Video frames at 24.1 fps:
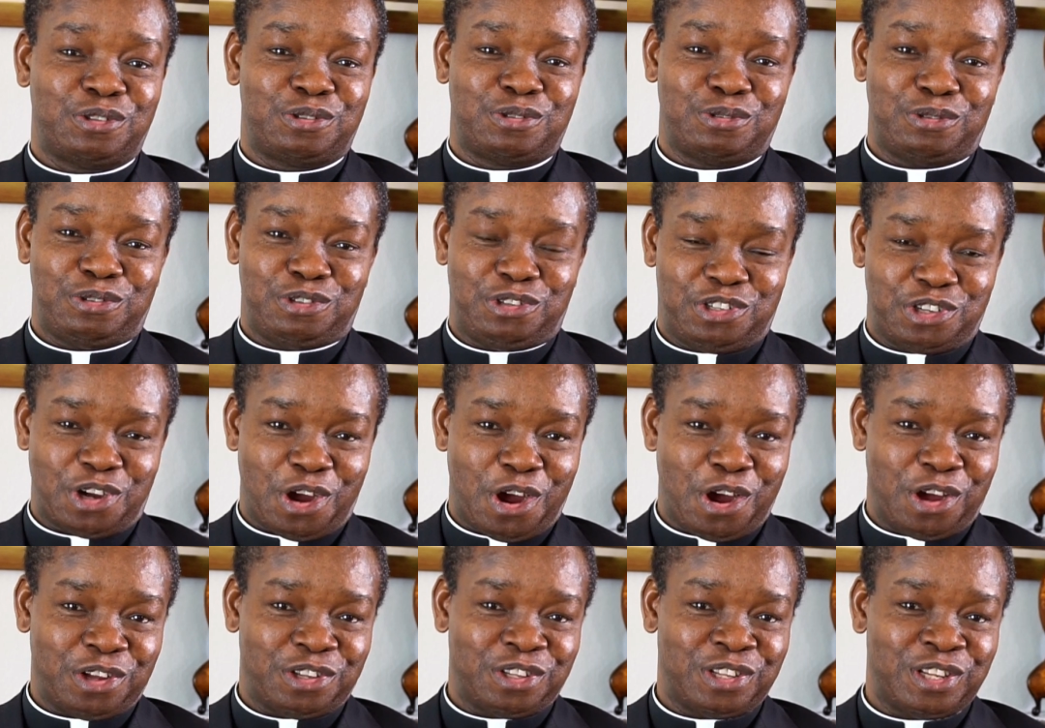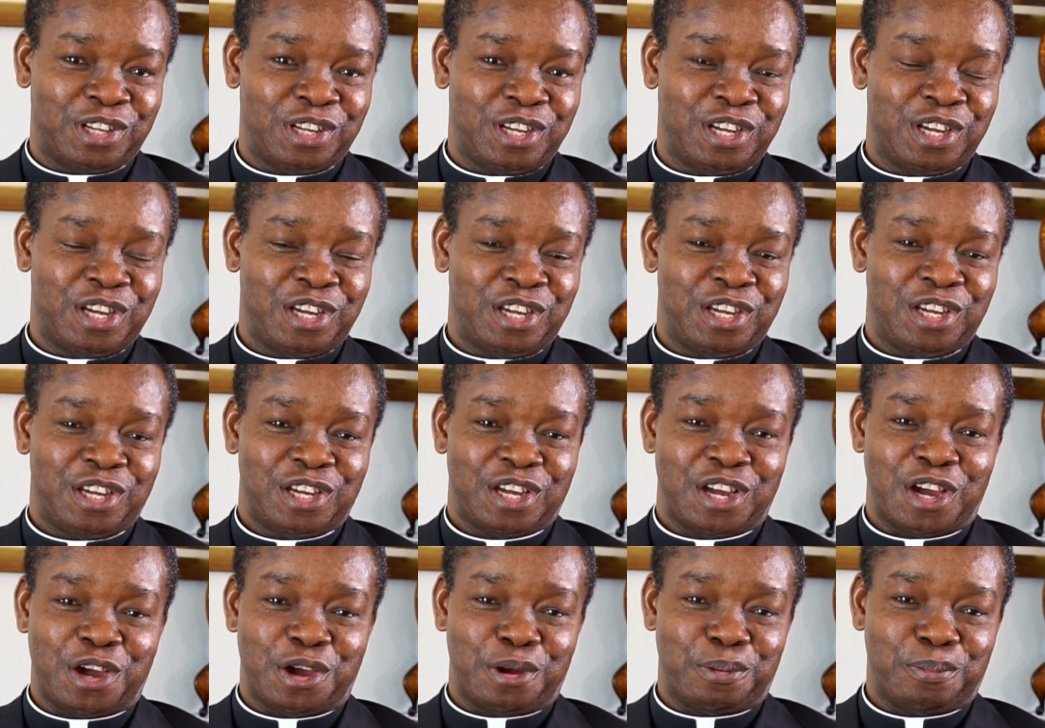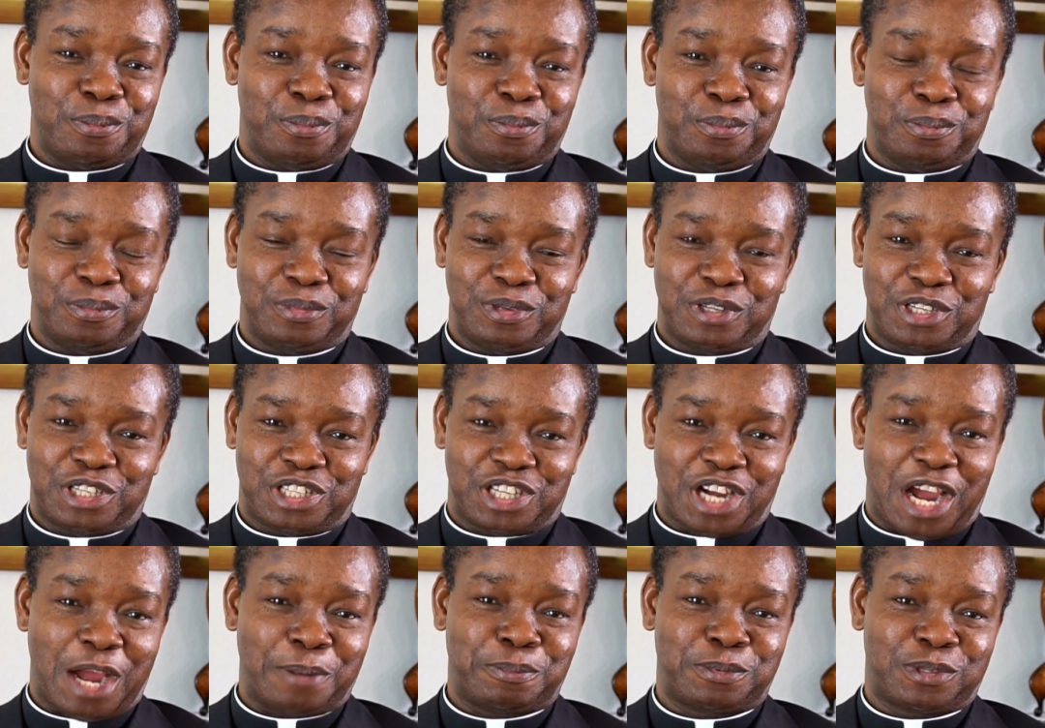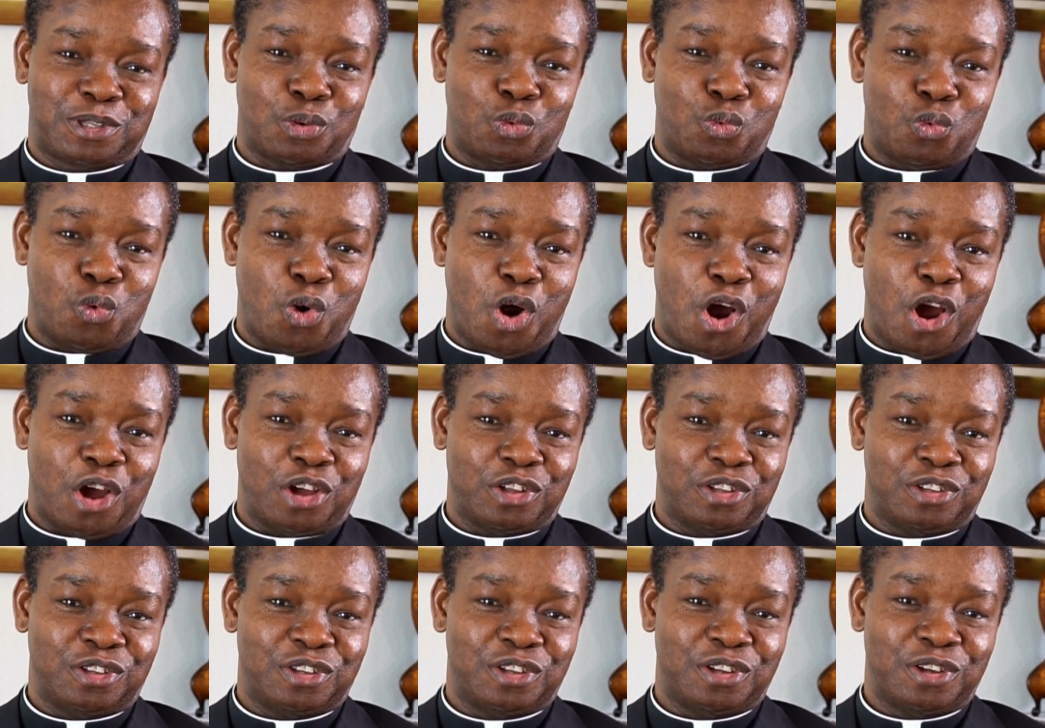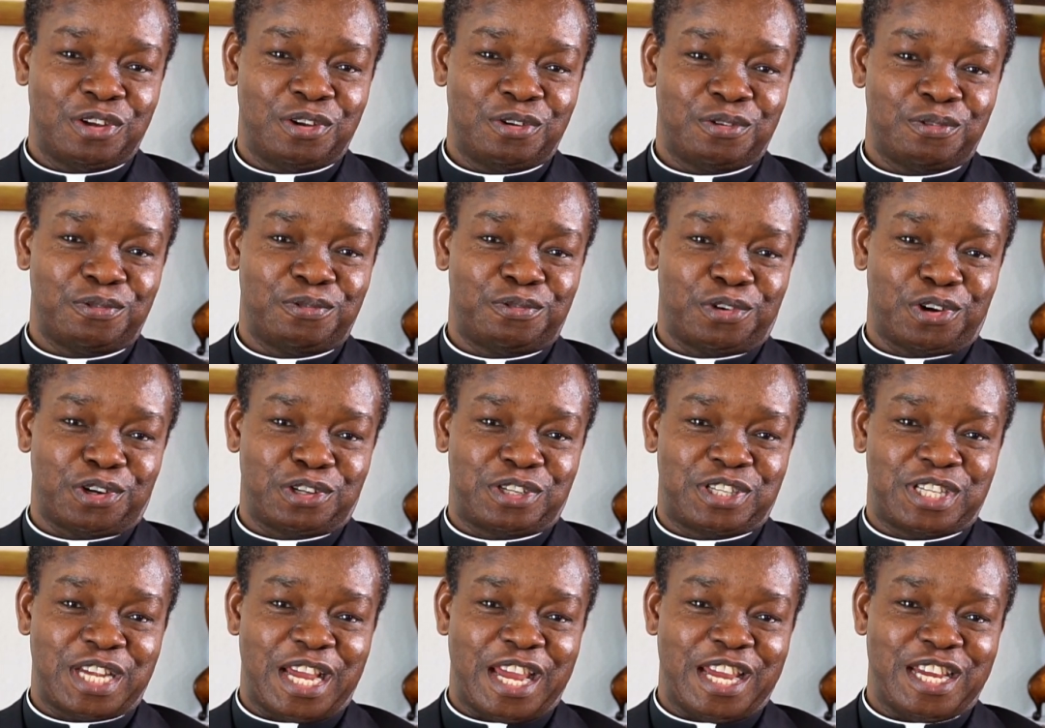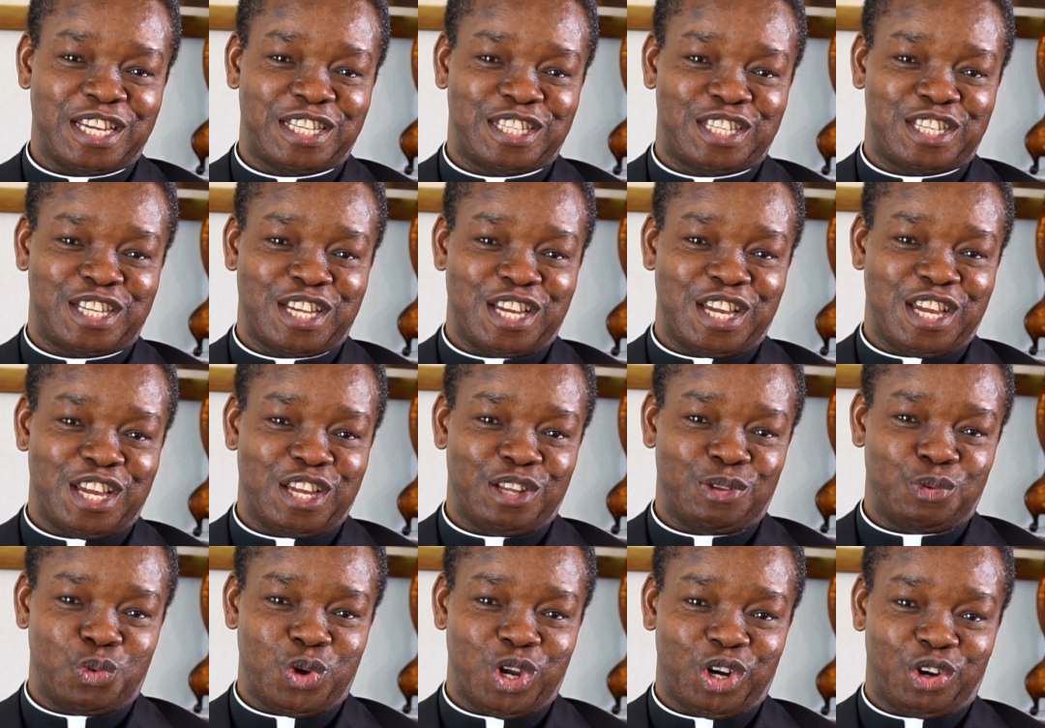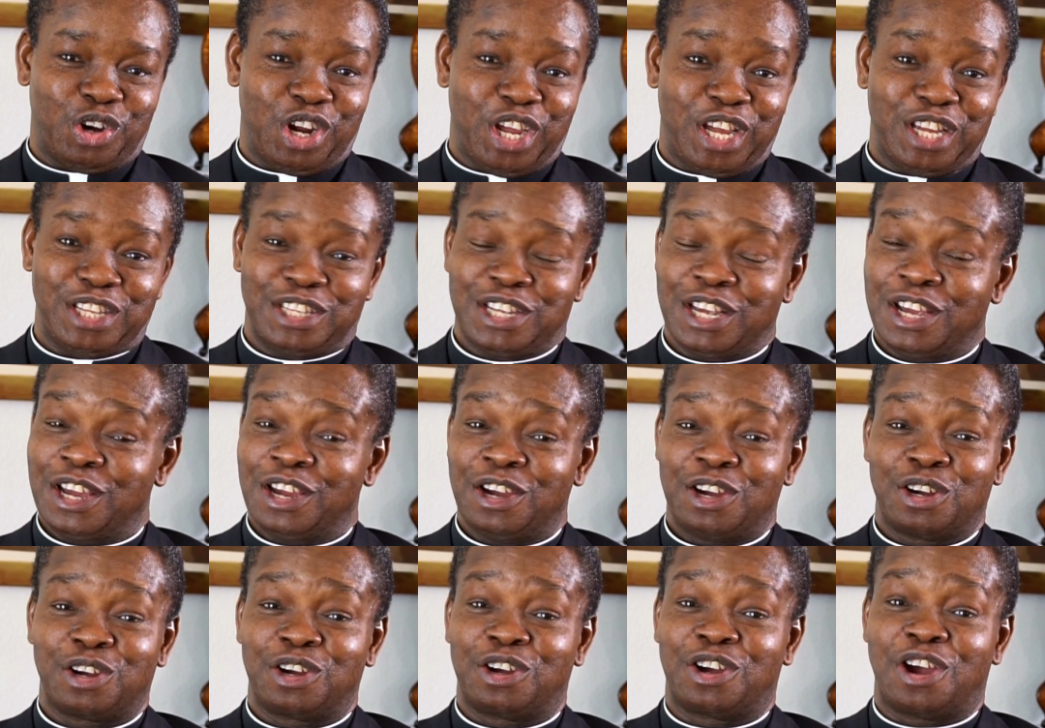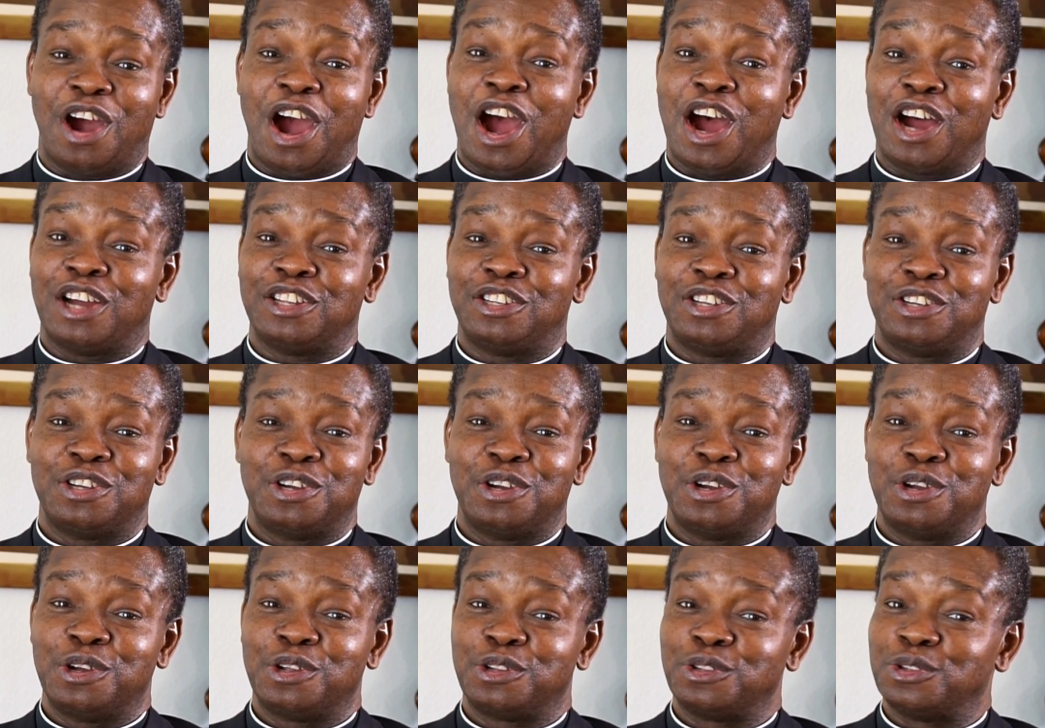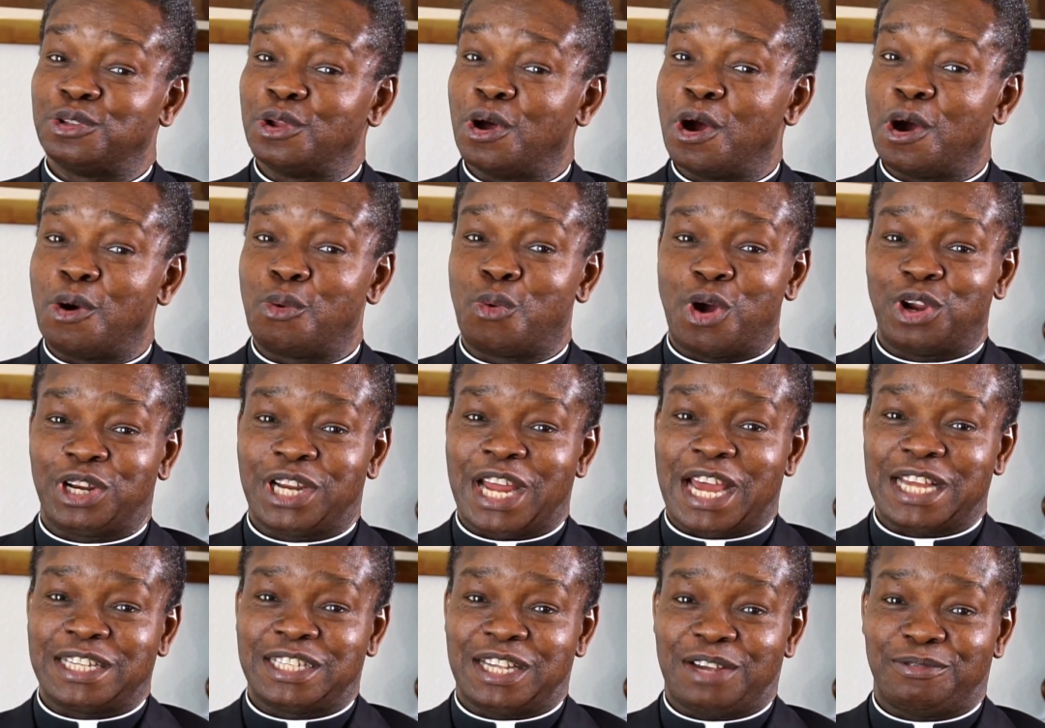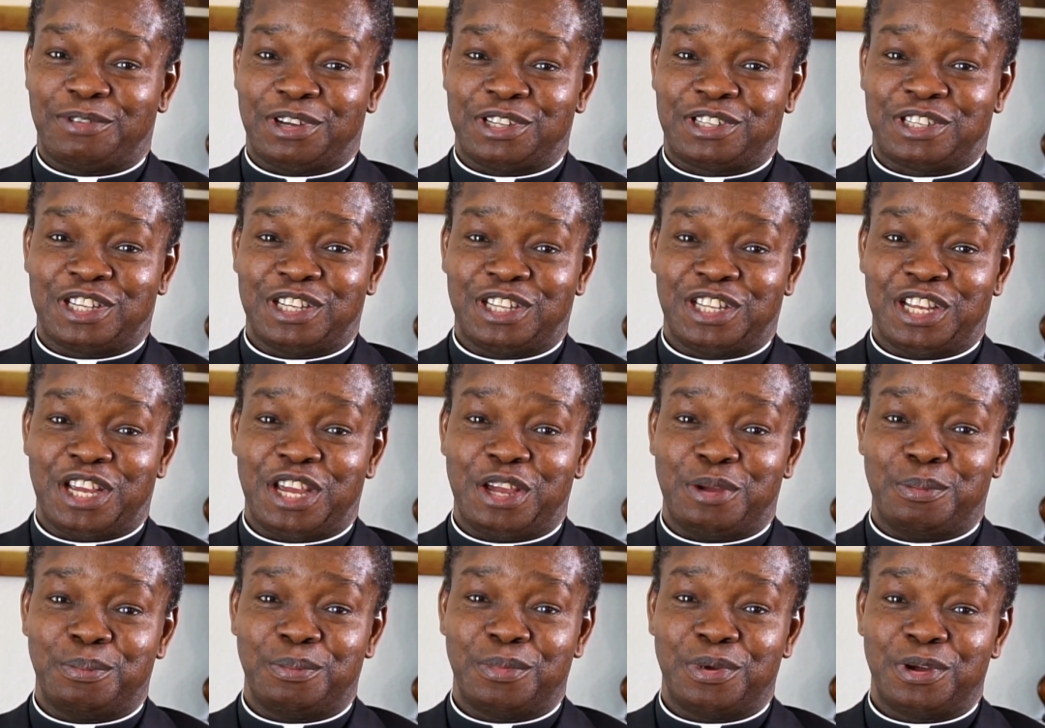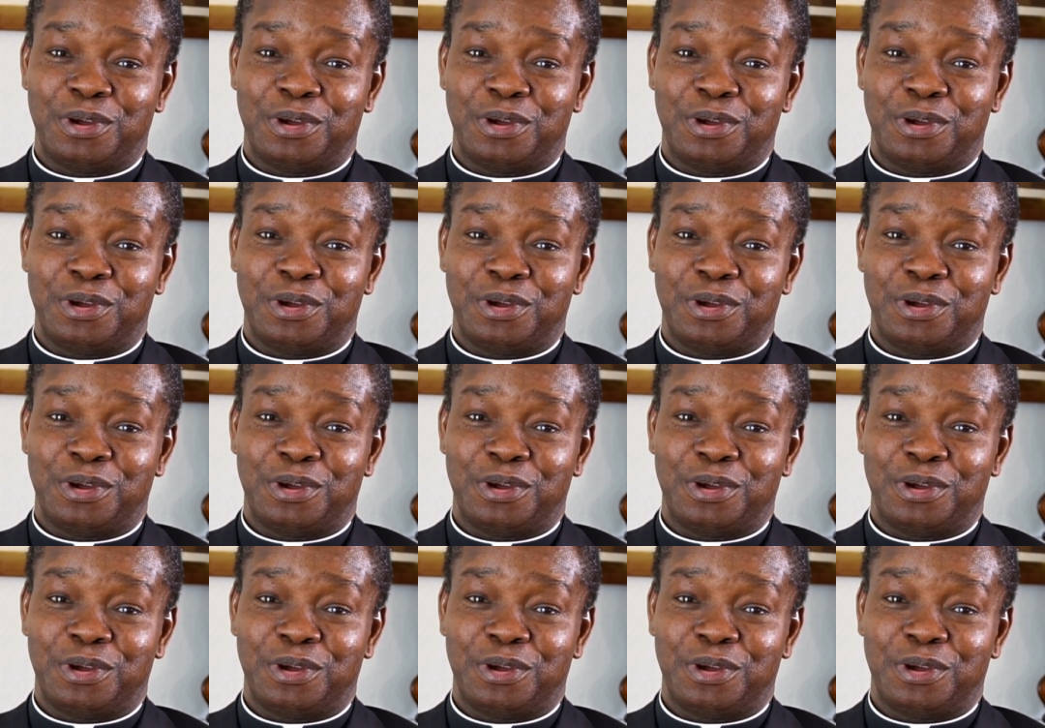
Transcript: to John, chapter 1, verse 18, we read, God, no one has ever seen him,